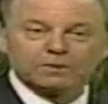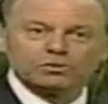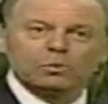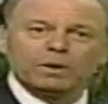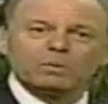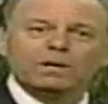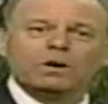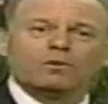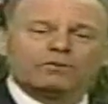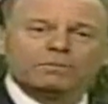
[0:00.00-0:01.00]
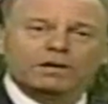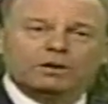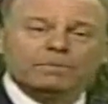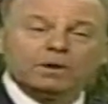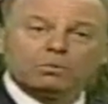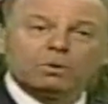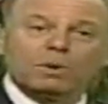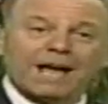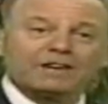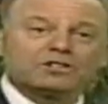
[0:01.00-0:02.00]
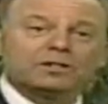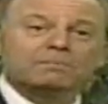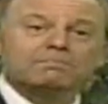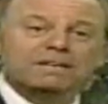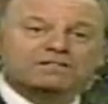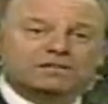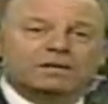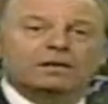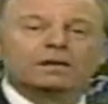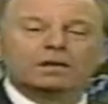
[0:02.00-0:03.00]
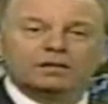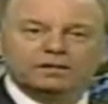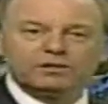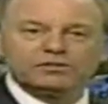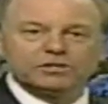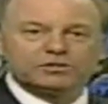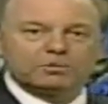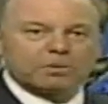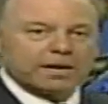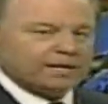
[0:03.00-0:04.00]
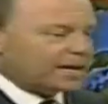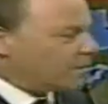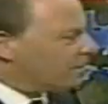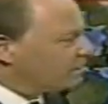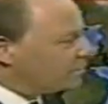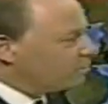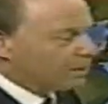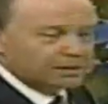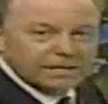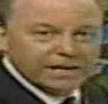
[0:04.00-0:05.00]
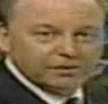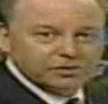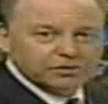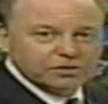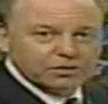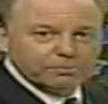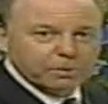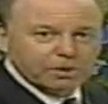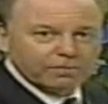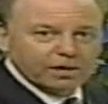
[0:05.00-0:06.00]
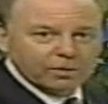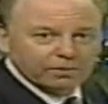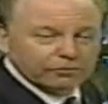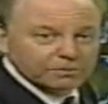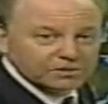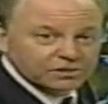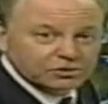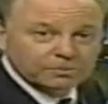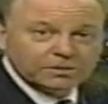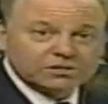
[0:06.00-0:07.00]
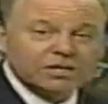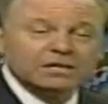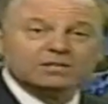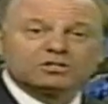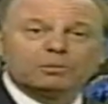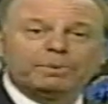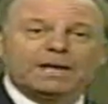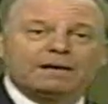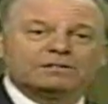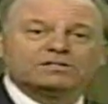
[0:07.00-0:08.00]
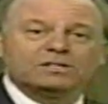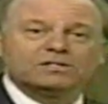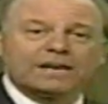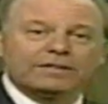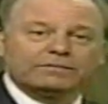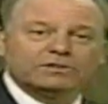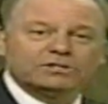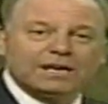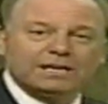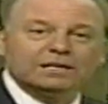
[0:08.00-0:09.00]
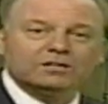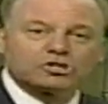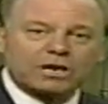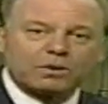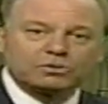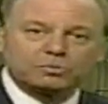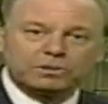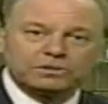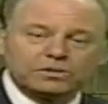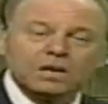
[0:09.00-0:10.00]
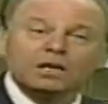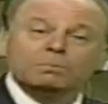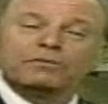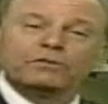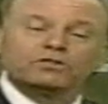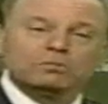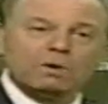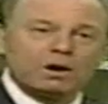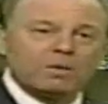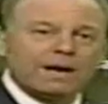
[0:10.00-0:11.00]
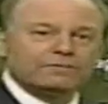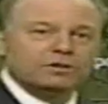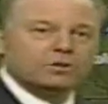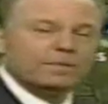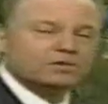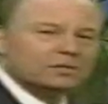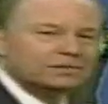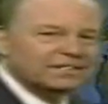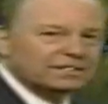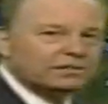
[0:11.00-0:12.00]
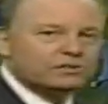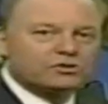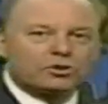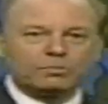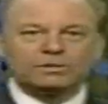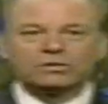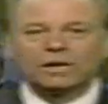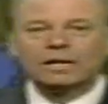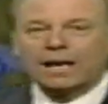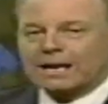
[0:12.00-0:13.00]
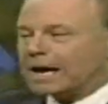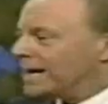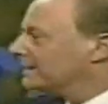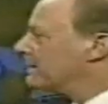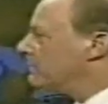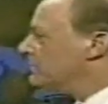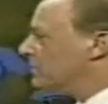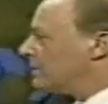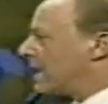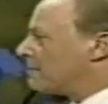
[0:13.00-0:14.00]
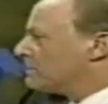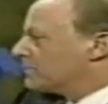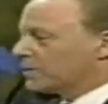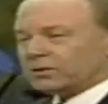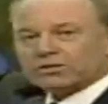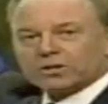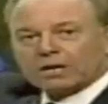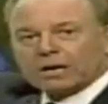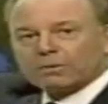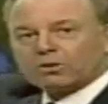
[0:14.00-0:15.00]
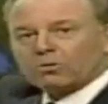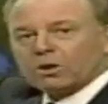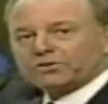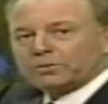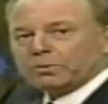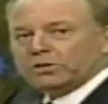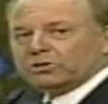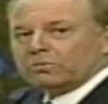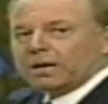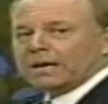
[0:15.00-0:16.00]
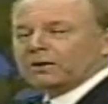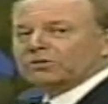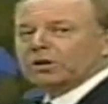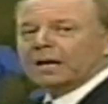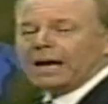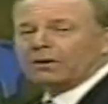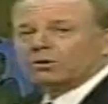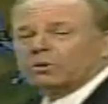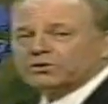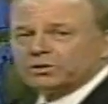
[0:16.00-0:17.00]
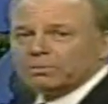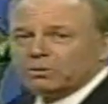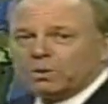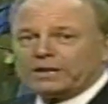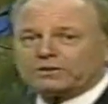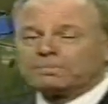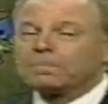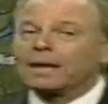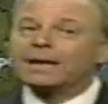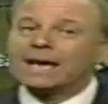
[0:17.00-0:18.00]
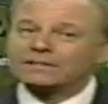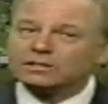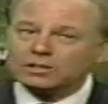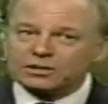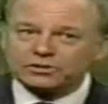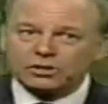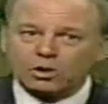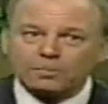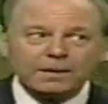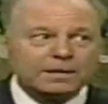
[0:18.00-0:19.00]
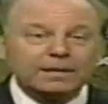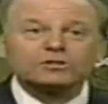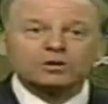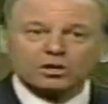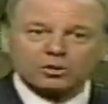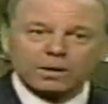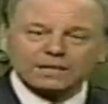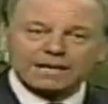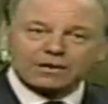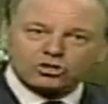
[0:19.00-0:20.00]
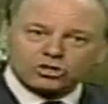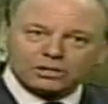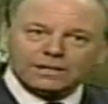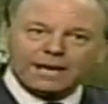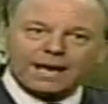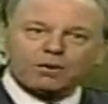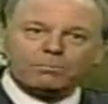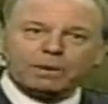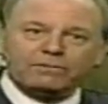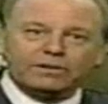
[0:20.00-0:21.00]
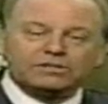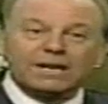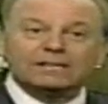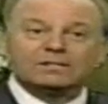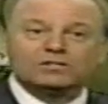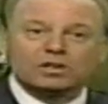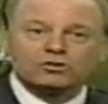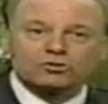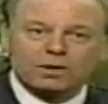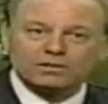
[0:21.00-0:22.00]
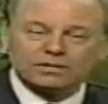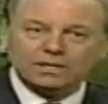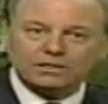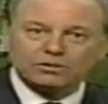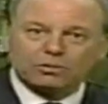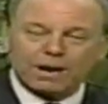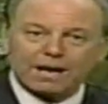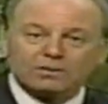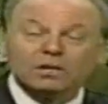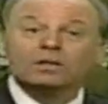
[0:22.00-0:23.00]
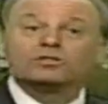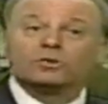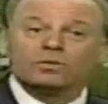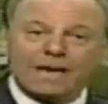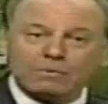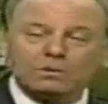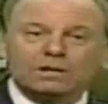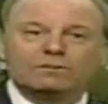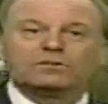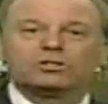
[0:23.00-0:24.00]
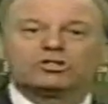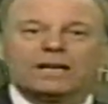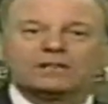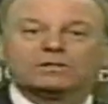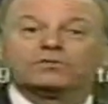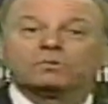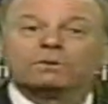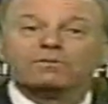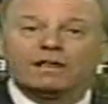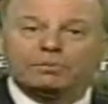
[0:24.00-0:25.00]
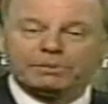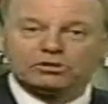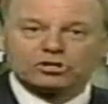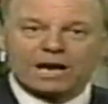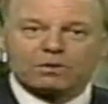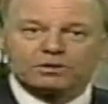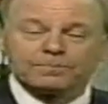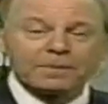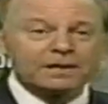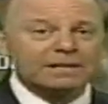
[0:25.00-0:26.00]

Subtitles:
So where do we go from here? Well, we're actually missing a little system right now. We get a little bit of cloudiness in the southern part of our area from a system that's slipping out to sea south of us, taking its showers with us. But for tomorrow afternoon, there's a little disturbance at high levels of the atmosphere that's going to come across the region. Right now, it's out across the Midwest. And as it does so, it's going to create that chilly air above us as the sun tries to heat the ground. So that will give us the chance of some developing showers.